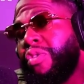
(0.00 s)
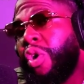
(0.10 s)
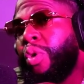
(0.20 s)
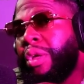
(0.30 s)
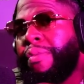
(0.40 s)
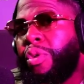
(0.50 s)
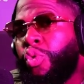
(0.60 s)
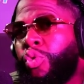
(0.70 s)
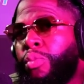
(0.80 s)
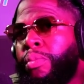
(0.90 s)
saying? So
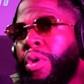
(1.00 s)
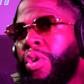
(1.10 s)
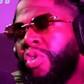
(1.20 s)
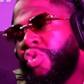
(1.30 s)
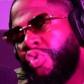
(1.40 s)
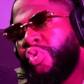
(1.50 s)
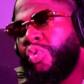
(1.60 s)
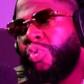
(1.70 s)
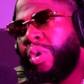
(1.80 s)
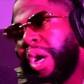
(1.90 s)
he's now living home.